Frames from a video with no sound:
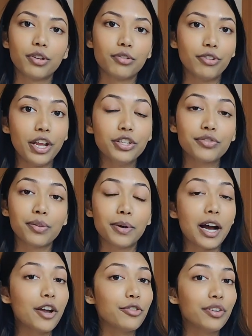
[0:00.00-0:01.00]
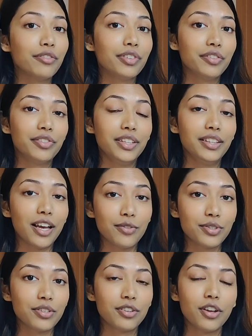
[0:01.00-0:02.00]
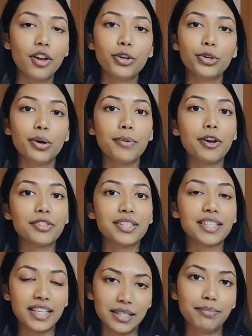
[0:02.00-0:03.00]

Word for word: range from one hundred fifty thousand to about six